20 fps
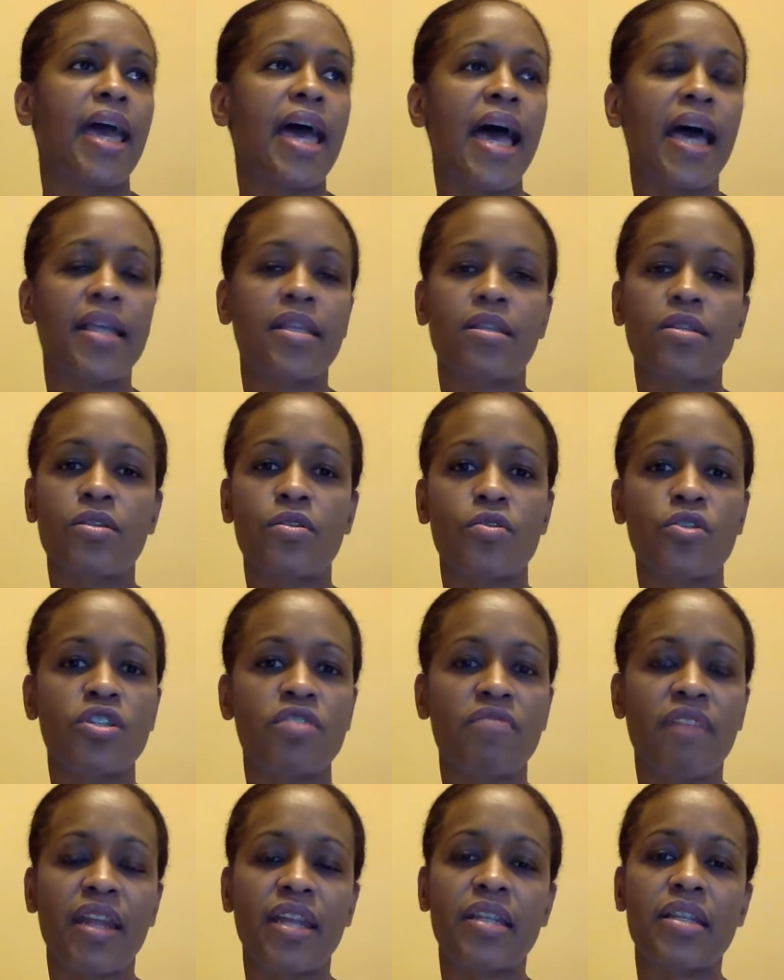And so
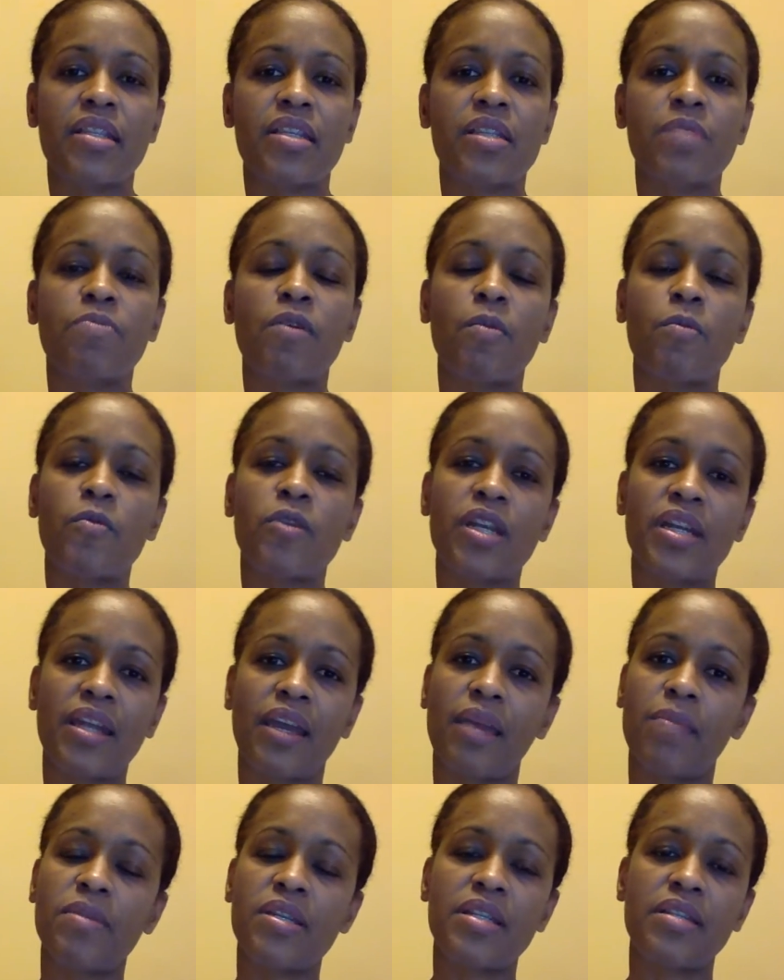she ran into this problem with her
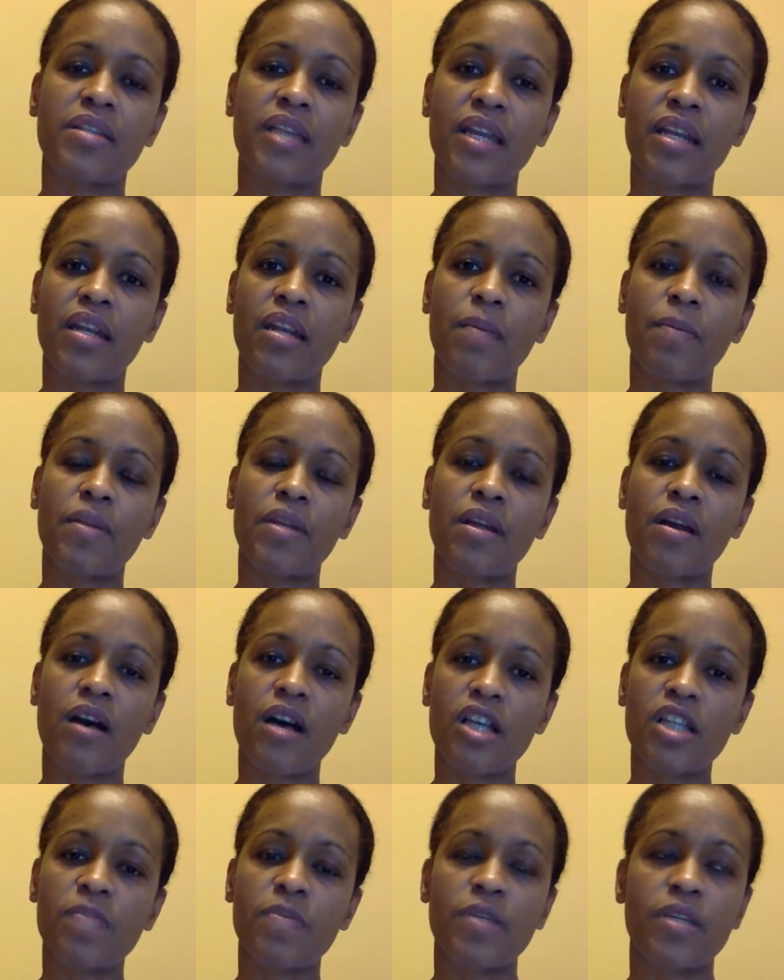diabetes, ended up in the
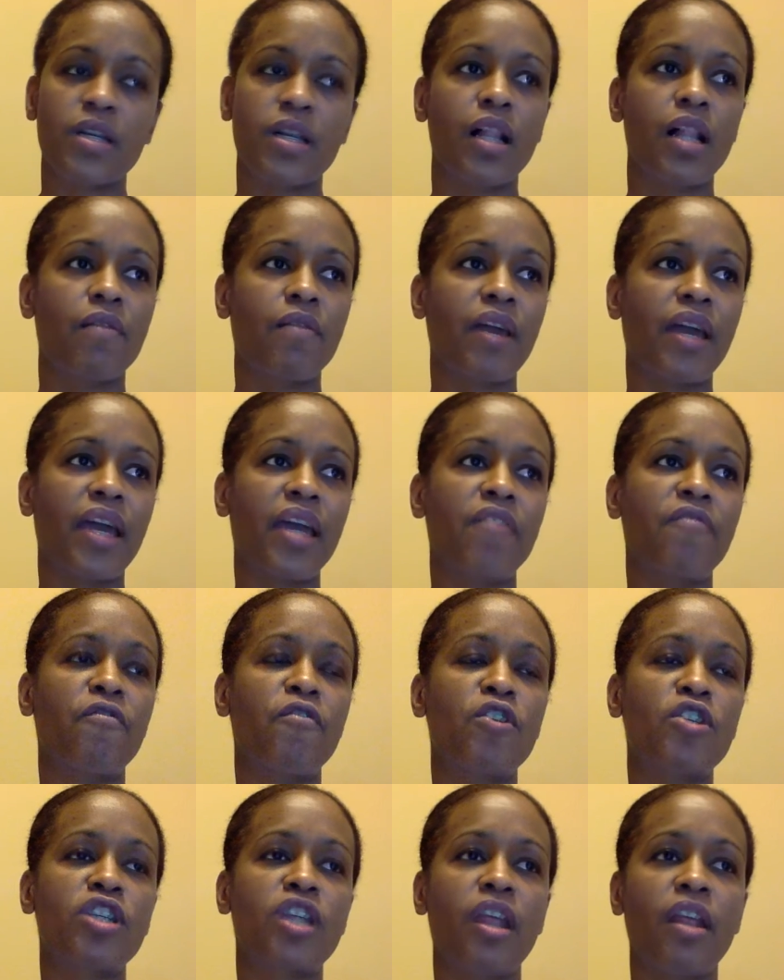hospital, right?
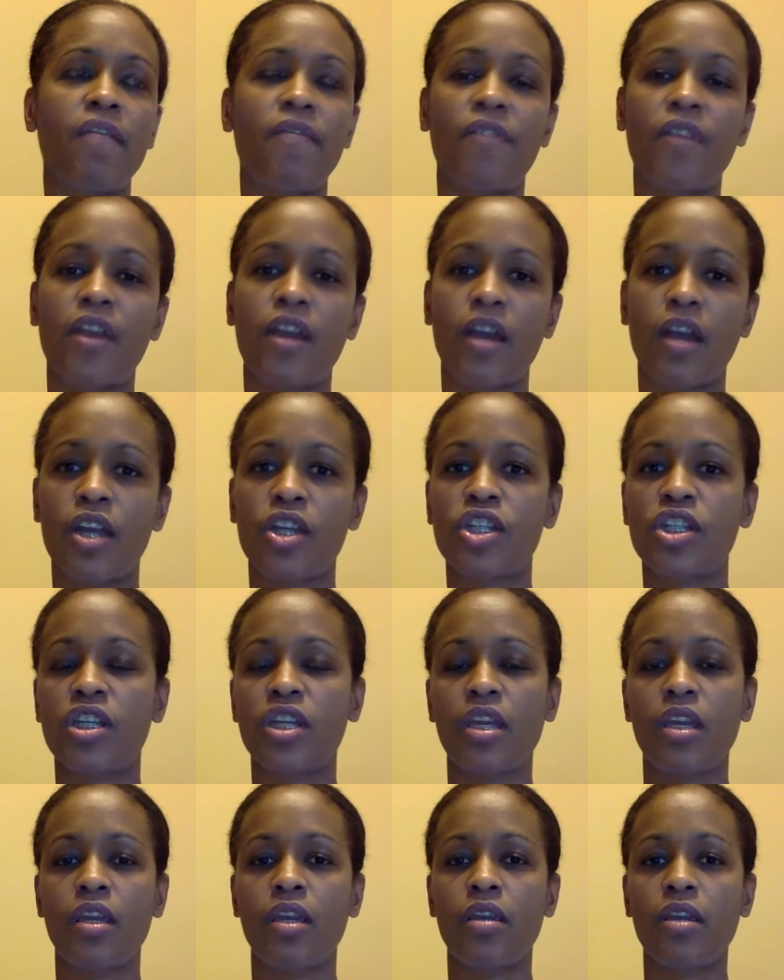Fortunately for her,
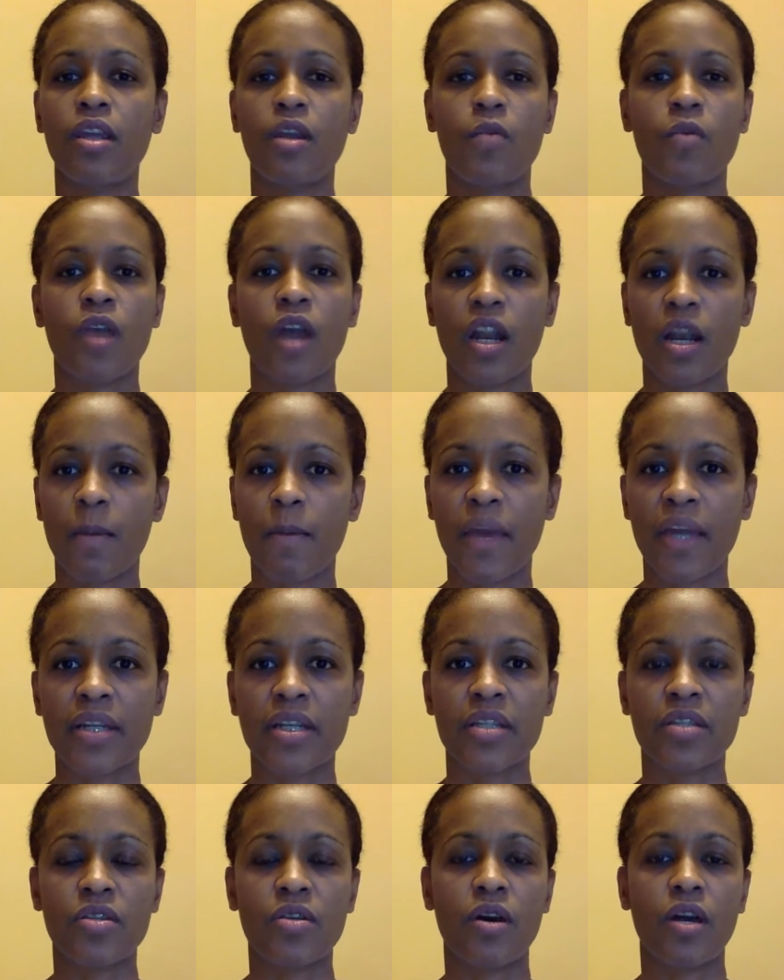she, you know, we got her
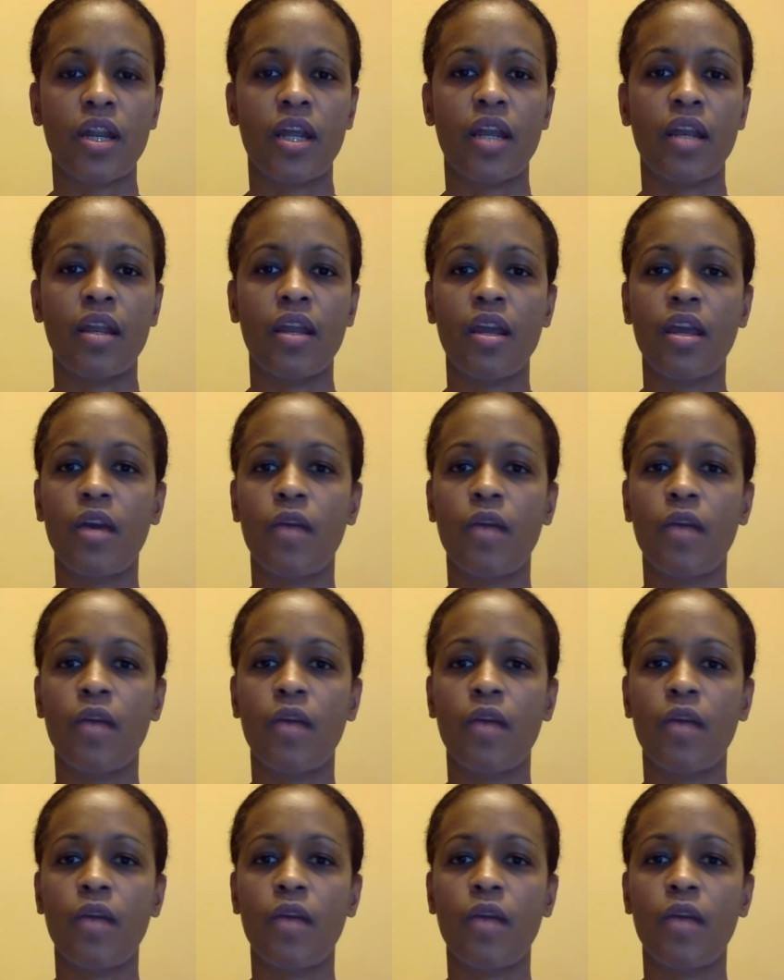better and so on, and